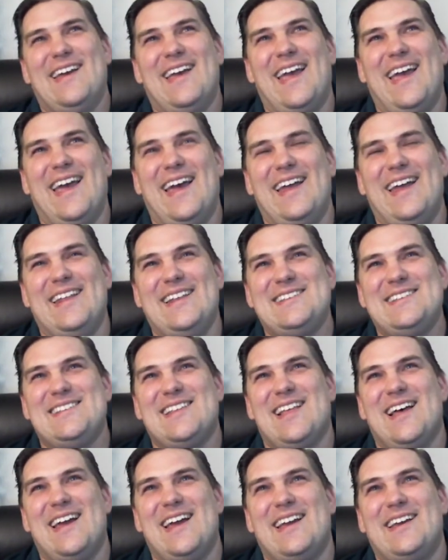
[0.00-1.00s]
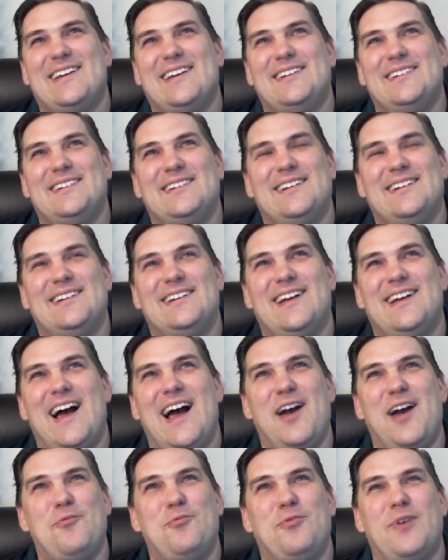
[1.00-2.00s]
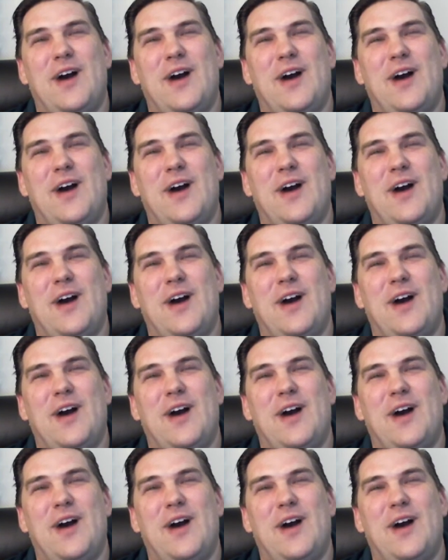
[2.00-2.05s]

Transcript: and it's like I